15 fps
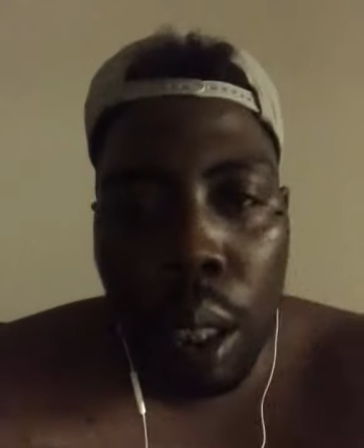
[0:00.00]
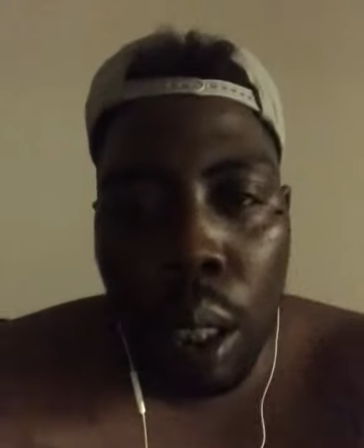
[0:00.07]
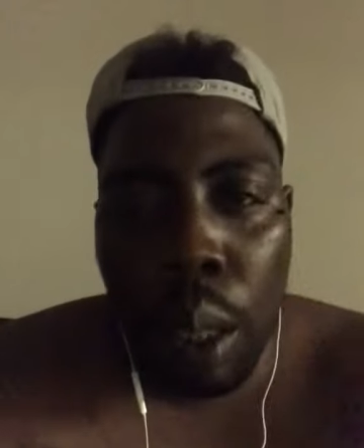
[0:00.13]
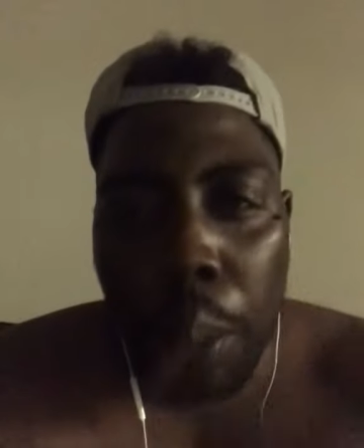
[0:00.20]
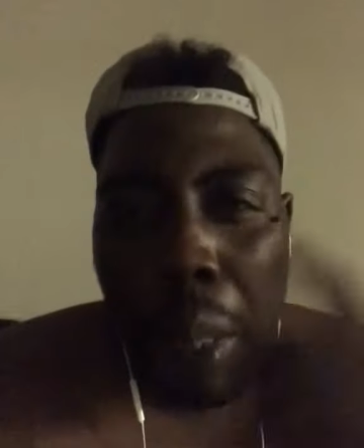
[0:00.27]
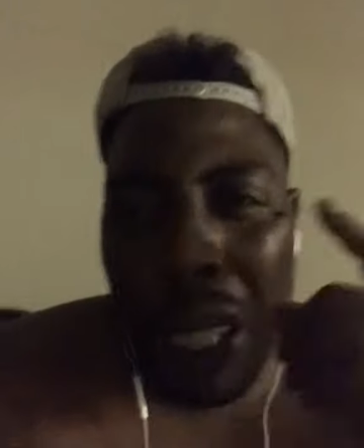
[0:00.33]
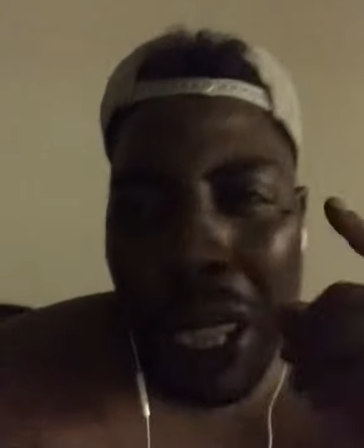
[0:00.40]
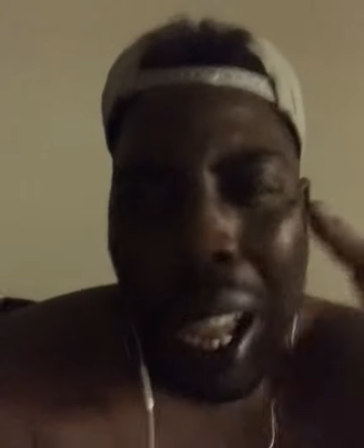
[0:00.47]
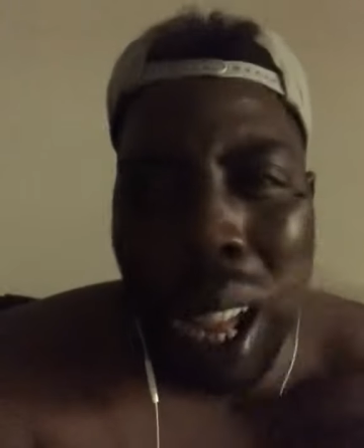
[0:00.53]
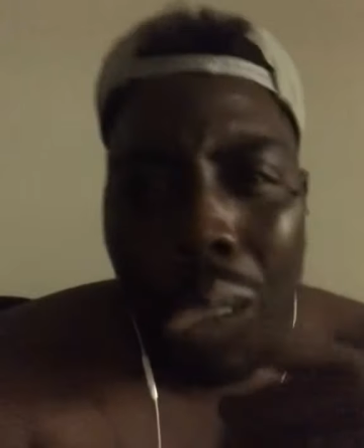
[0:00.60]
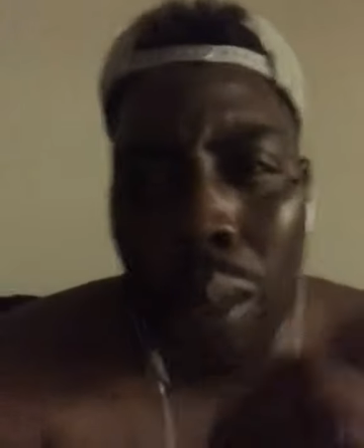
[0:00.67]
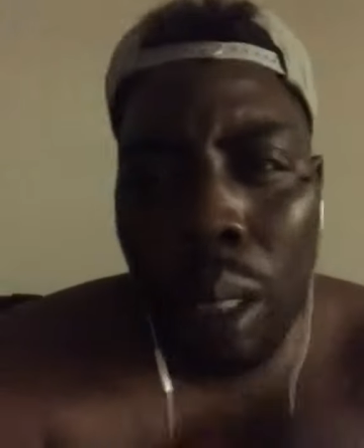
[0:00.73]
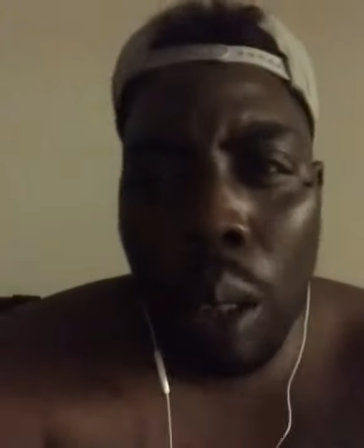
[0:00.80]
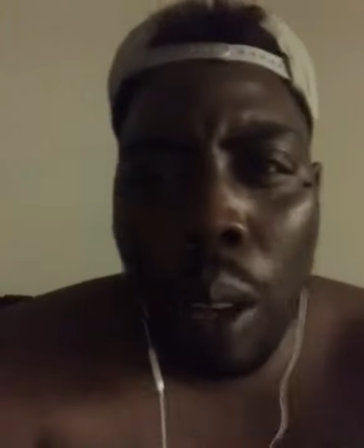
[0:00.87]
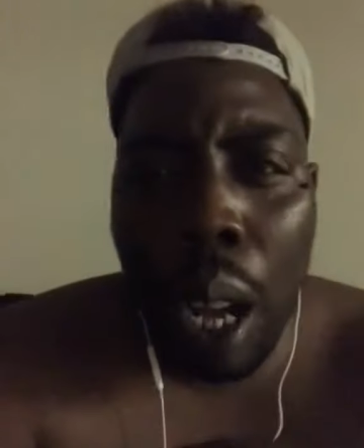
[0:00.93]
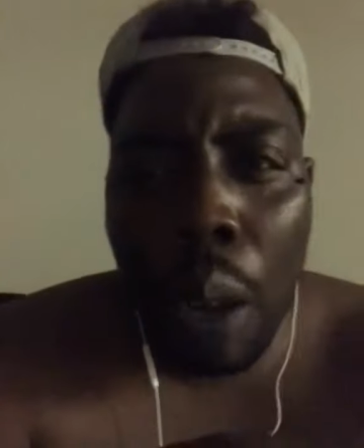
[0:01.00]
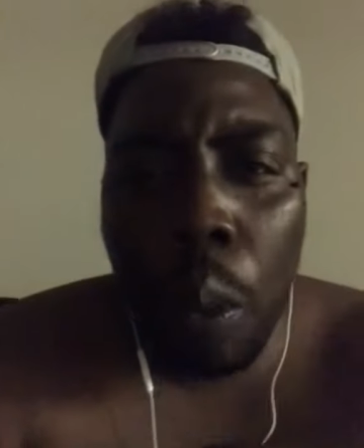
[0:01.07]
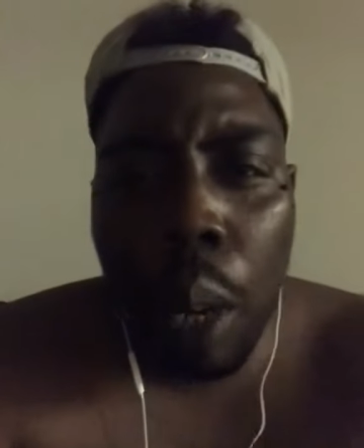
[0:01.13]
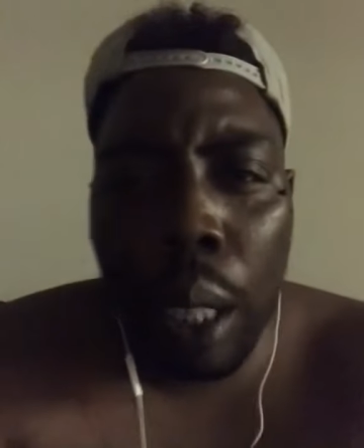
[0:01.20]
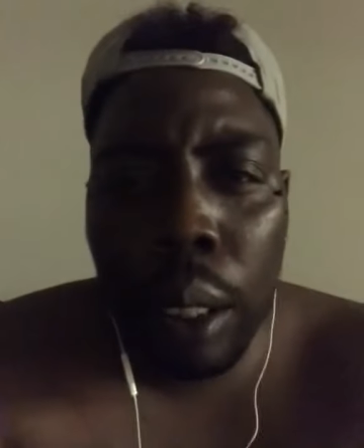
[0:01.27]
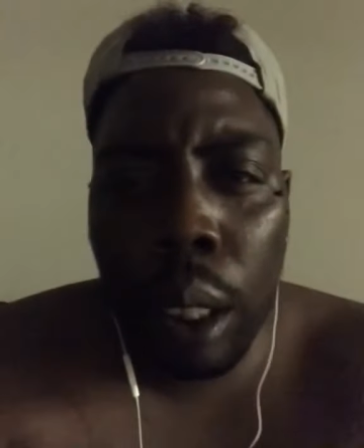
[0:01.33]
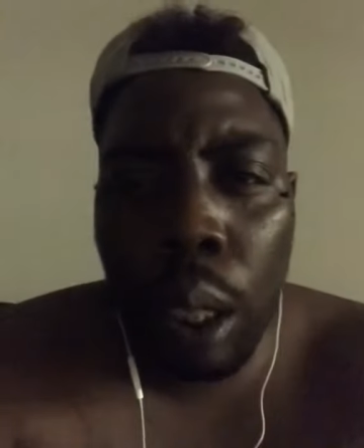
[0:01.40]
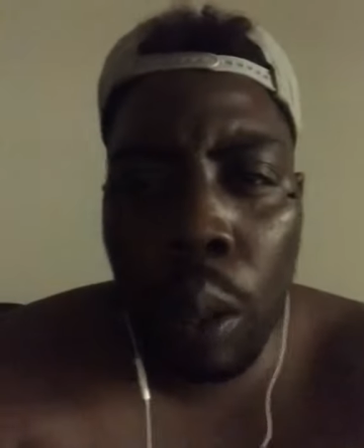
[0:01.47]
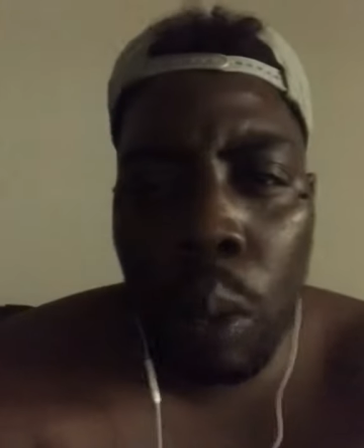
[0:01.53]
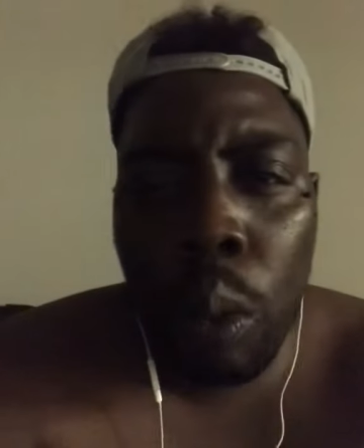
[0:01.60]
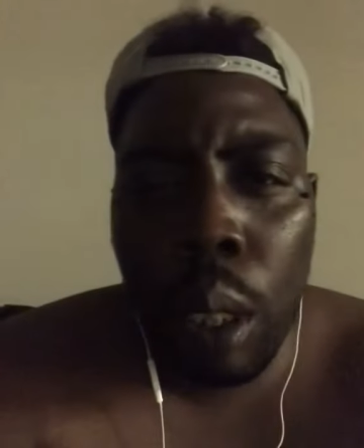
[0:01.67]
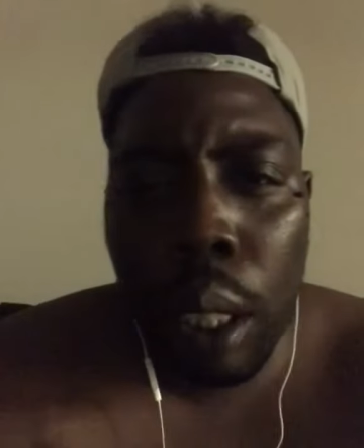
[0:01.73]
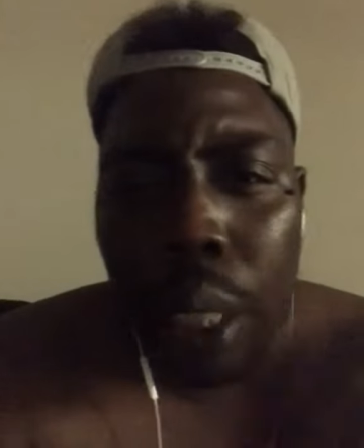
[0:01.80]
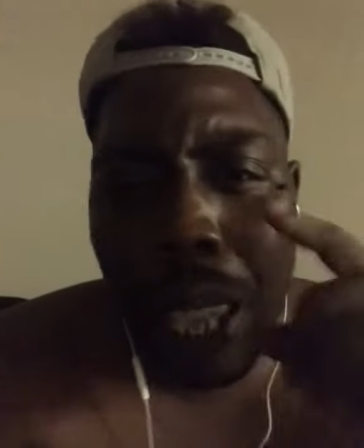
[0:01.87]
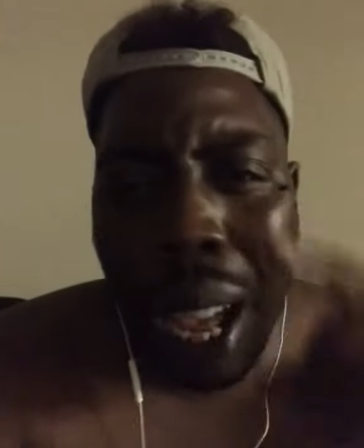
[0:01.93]
Y'all know how I do.
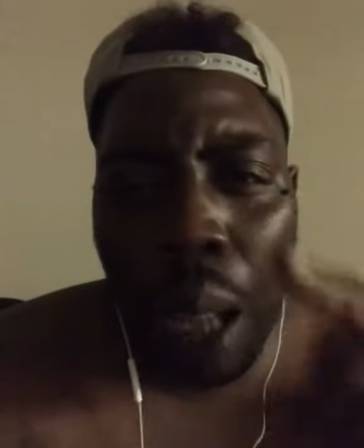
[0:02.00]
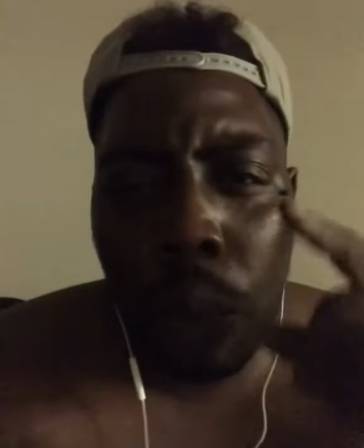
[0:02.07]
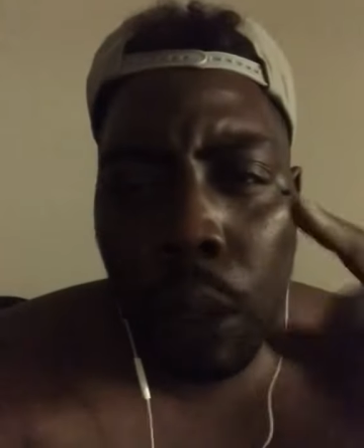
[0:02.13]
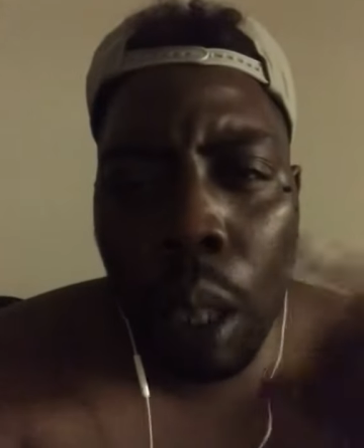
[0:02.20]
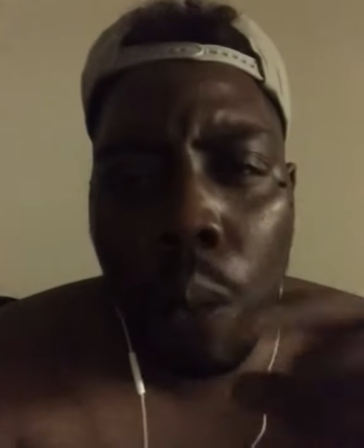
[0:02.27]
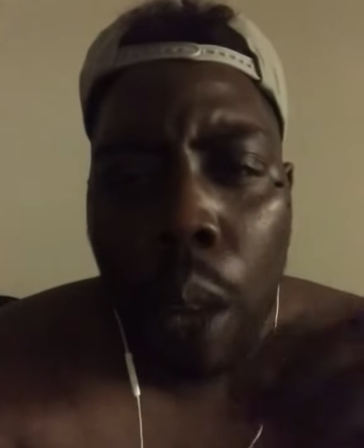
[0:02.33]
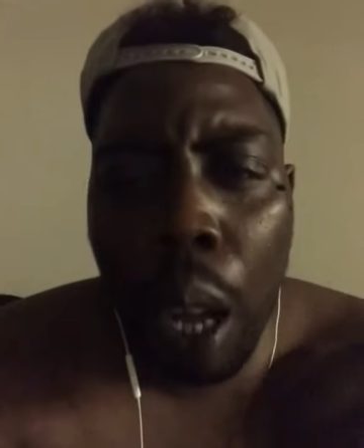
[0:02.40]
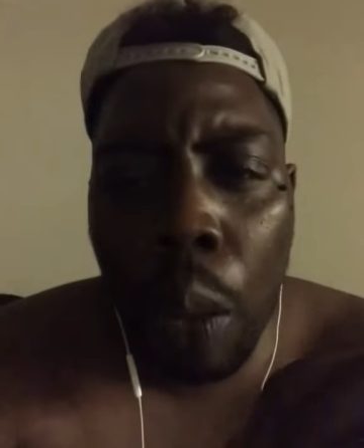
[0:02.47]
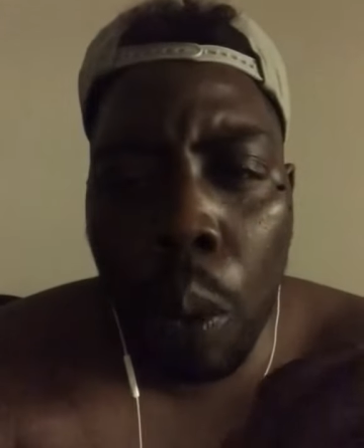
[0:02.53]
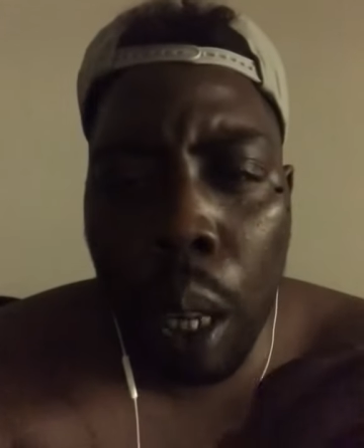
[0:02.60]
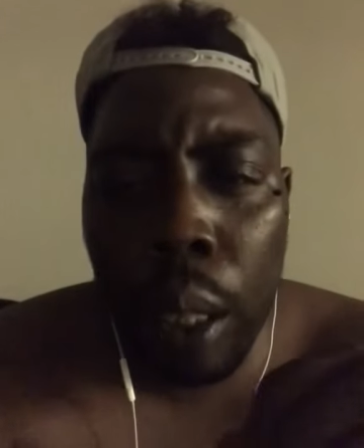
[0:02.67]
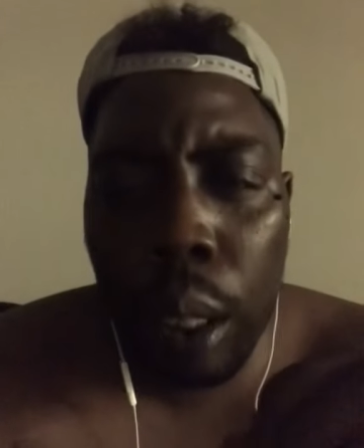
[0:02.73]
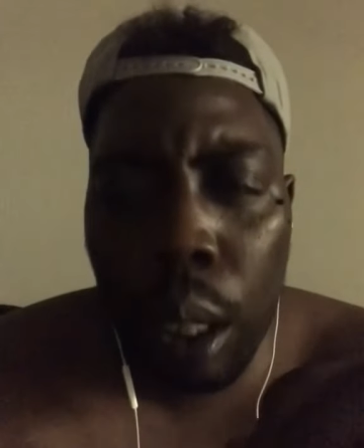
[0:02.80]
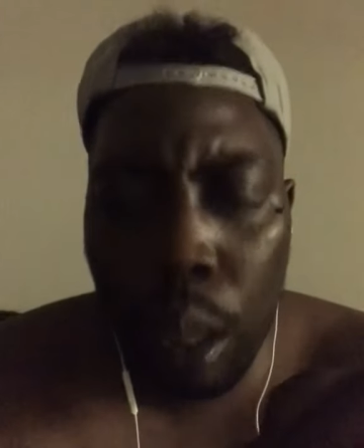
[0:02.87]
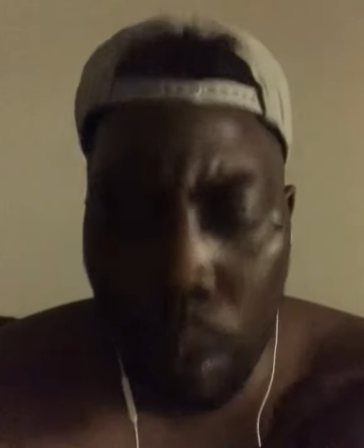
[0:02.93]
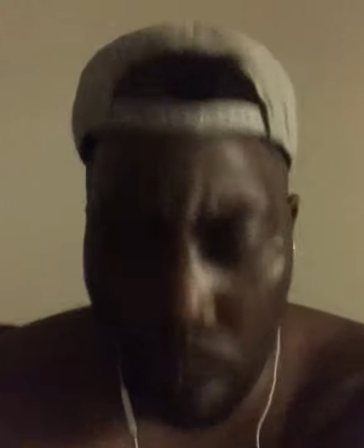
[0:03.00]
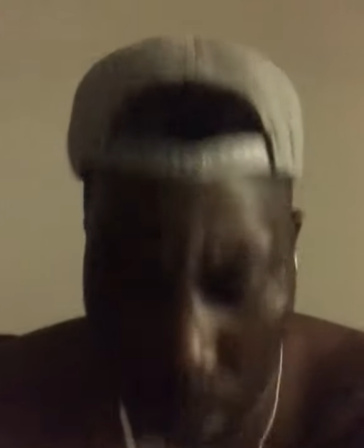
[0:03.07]
Y'all know how I do.